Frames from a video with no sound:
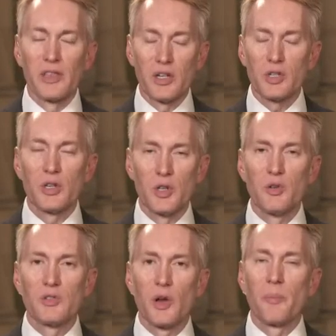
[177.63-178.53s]
They should
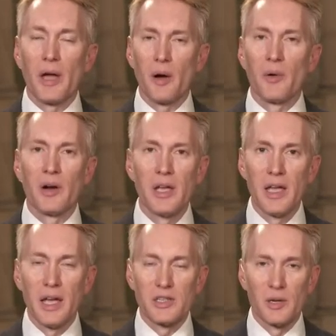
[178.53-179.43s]
use their power
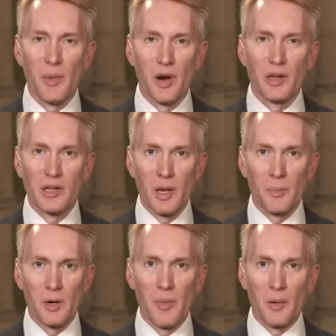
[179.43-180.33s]
as an American
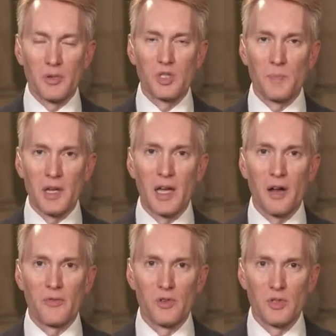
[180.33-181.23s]
company to be able to speak
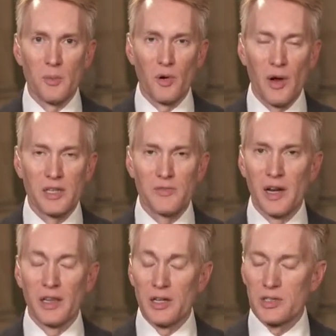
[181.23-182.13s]
out for those human rights
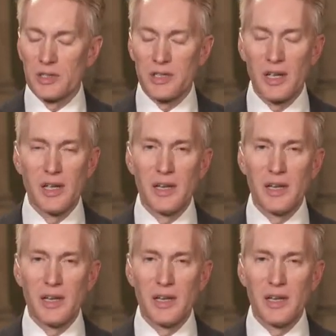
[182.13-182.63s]
violations,